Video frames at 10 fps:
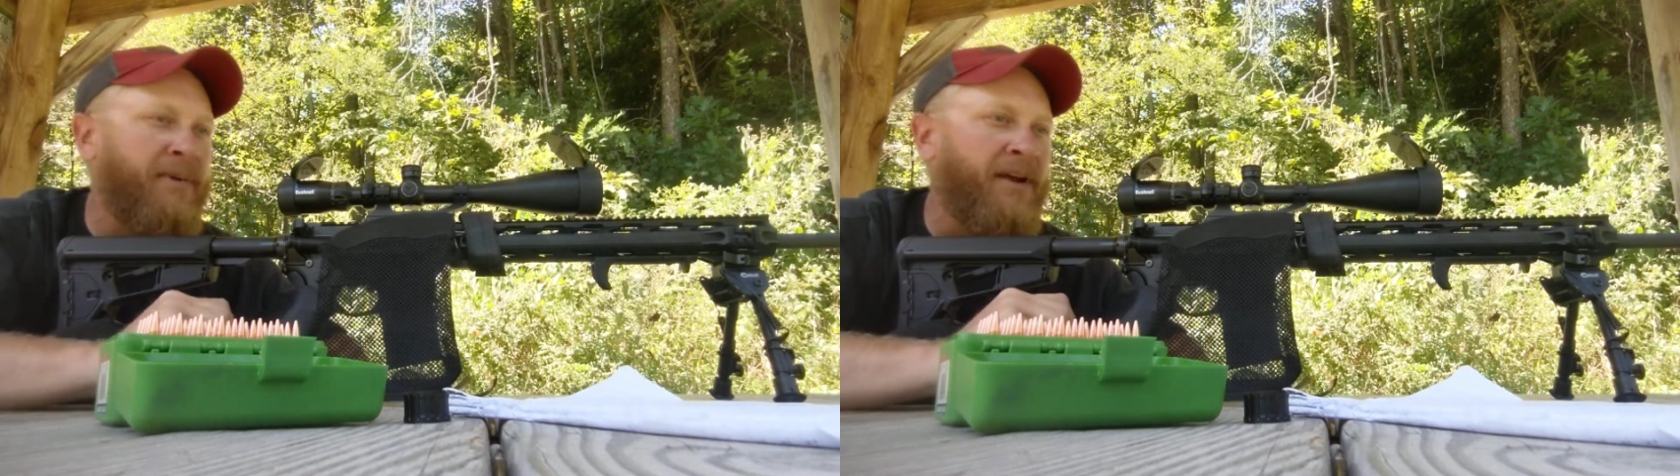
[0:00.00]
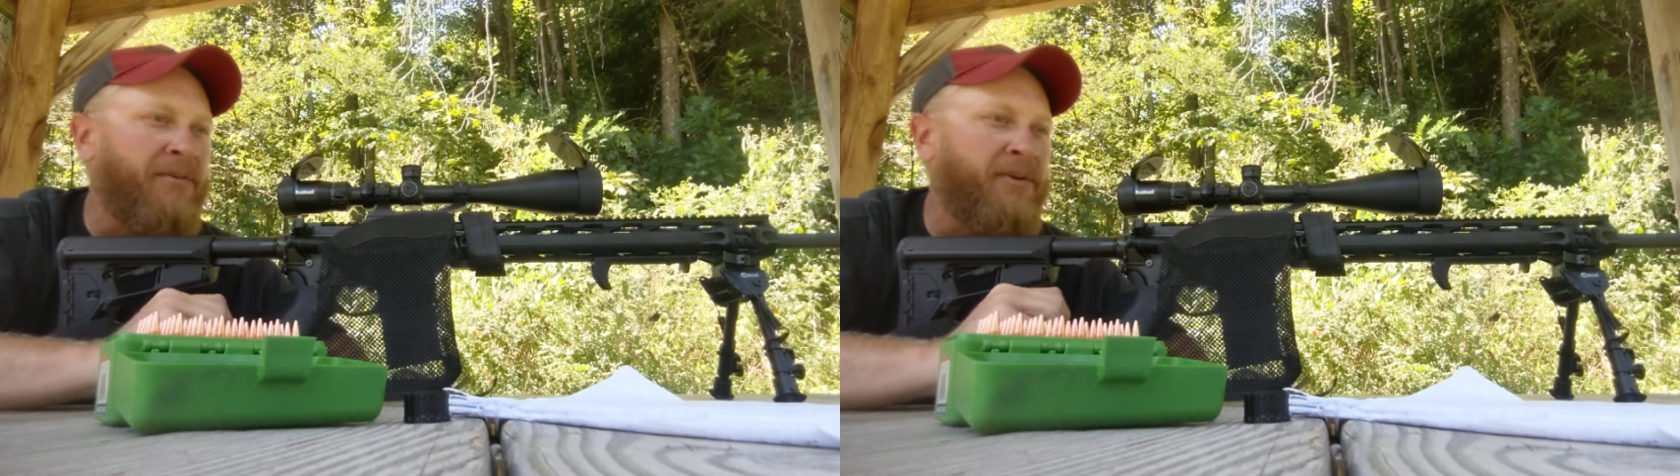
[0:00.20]

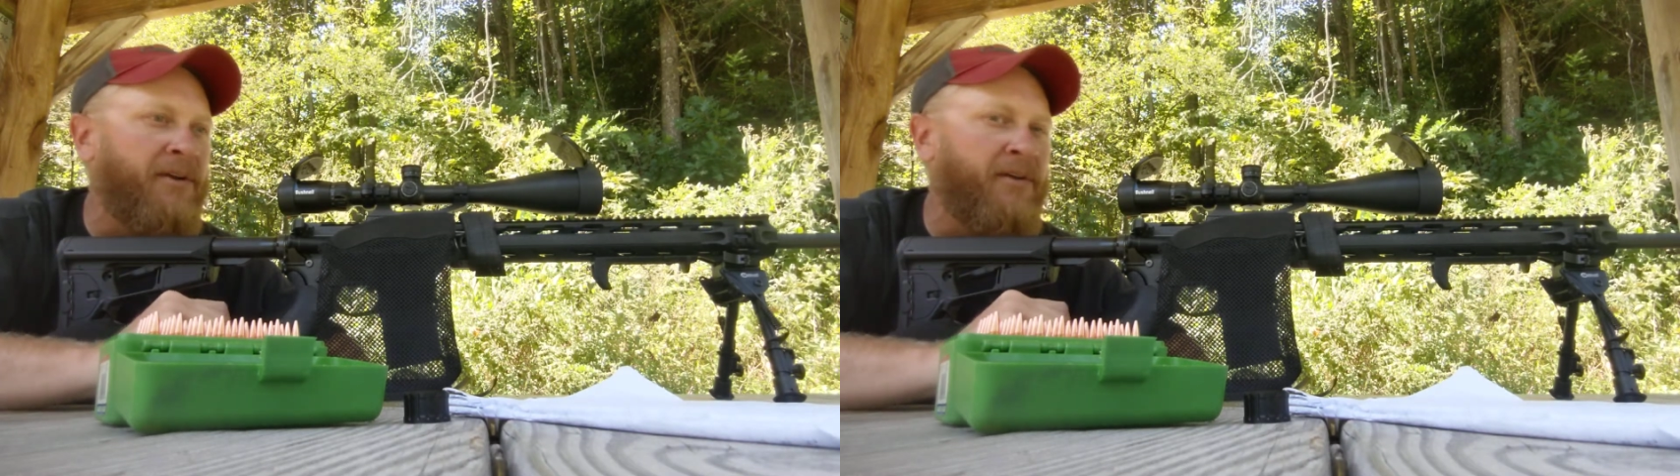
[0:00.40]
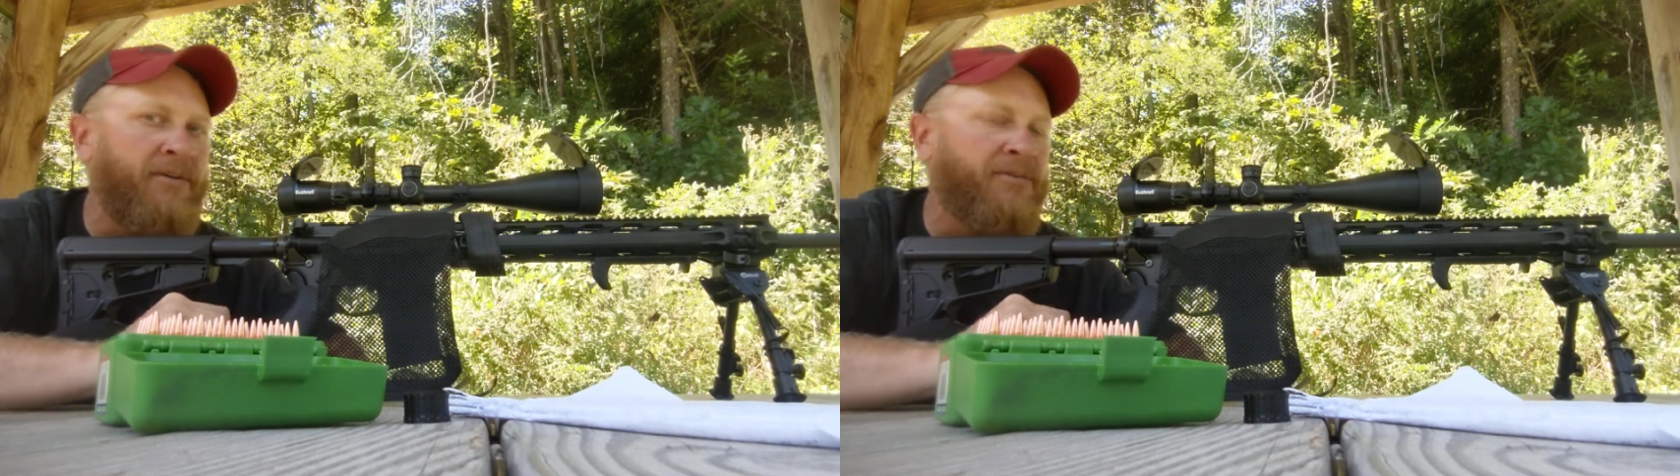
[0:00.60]
max
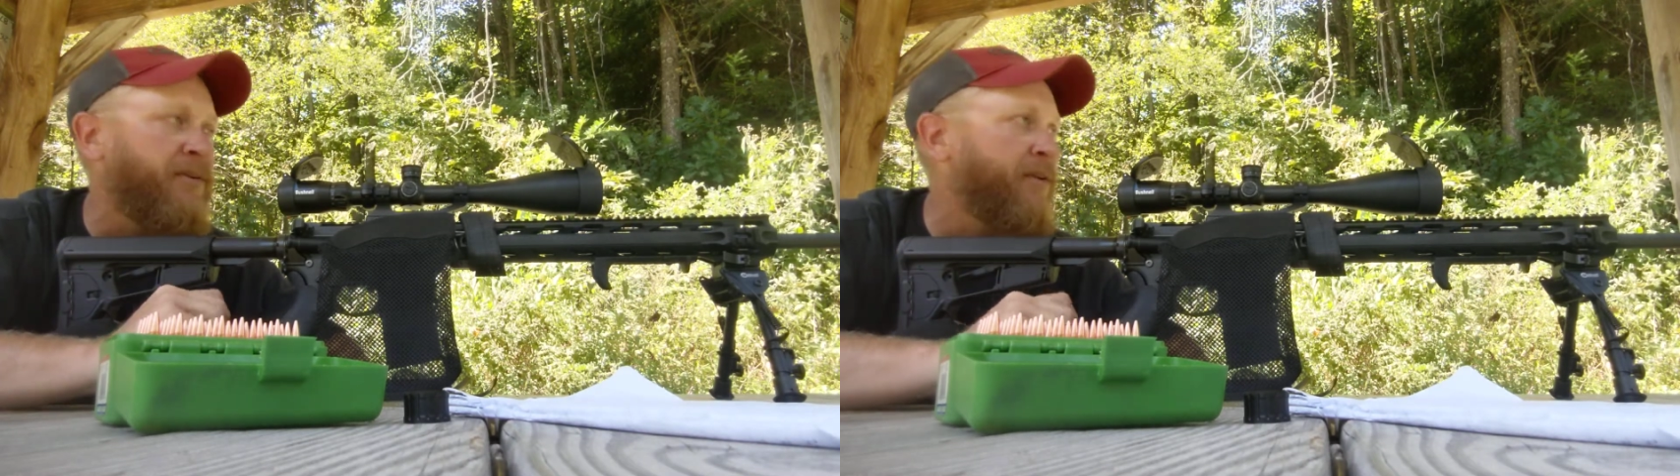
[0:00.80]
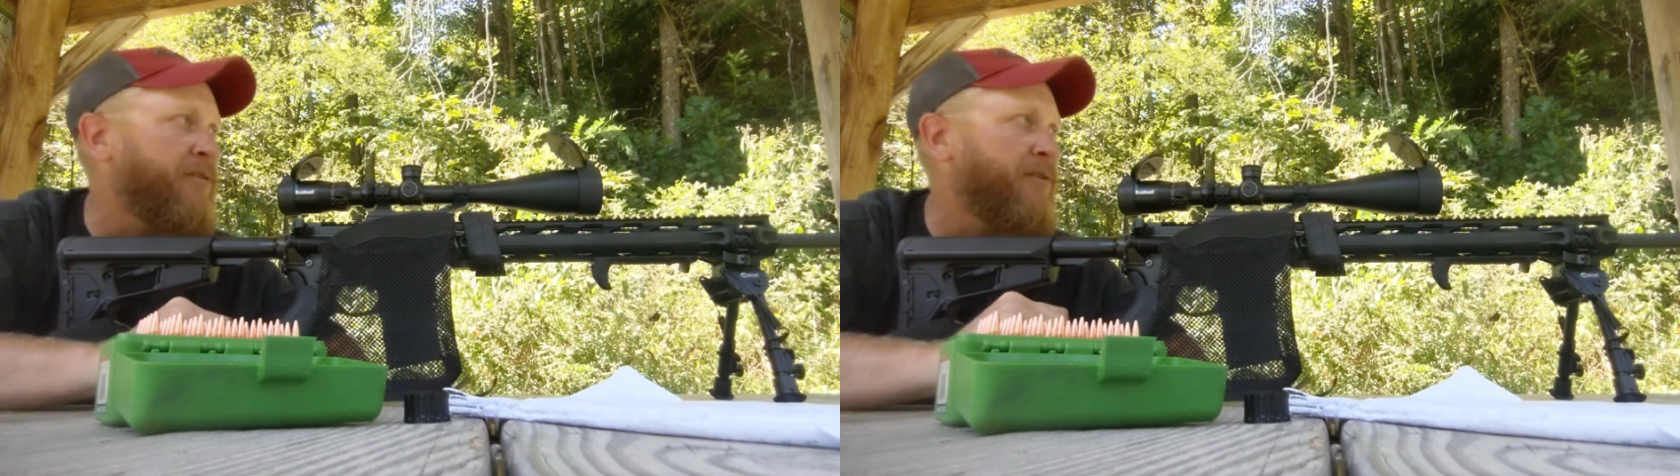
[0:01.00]
load, so
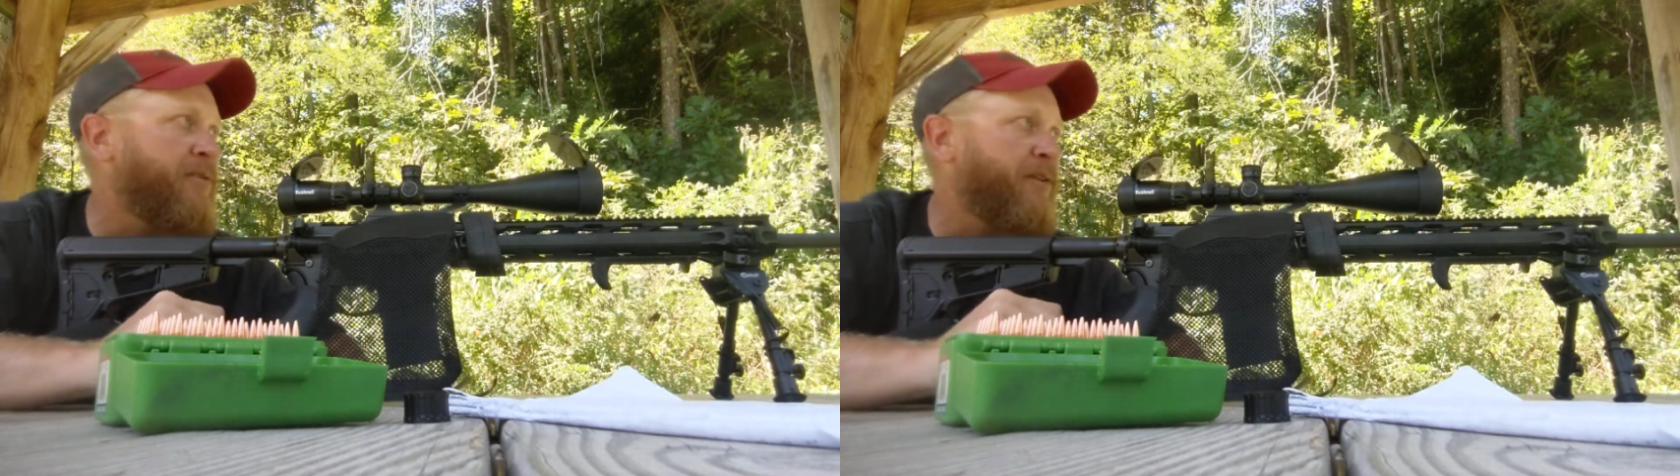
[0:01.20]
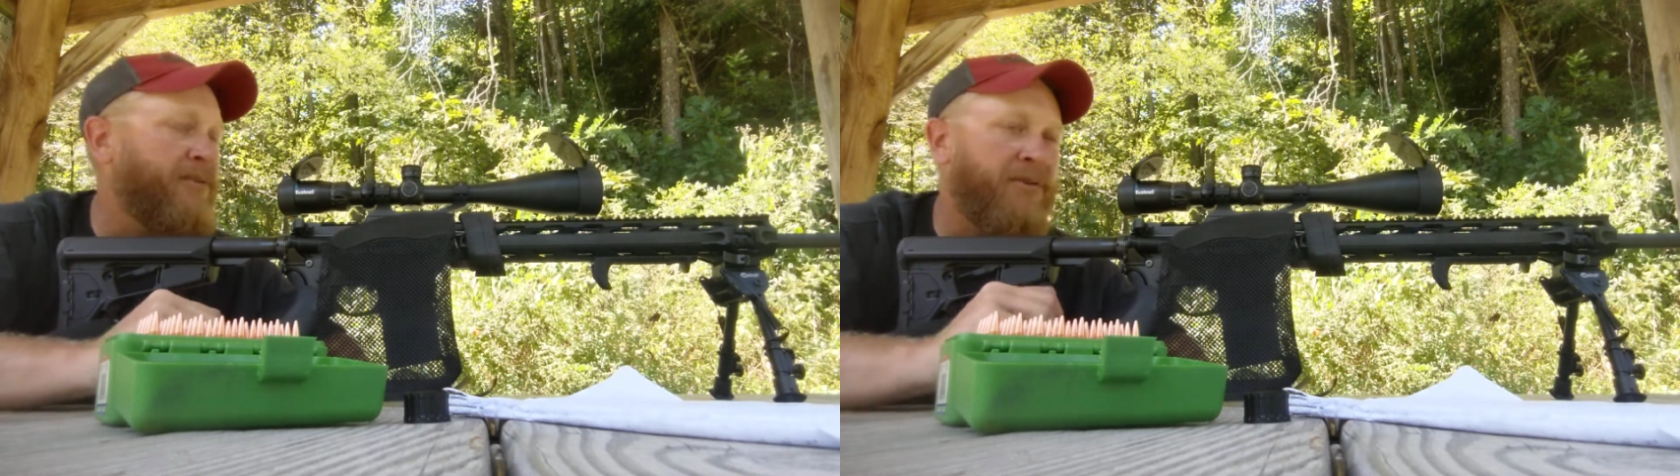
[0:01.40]
let's go check the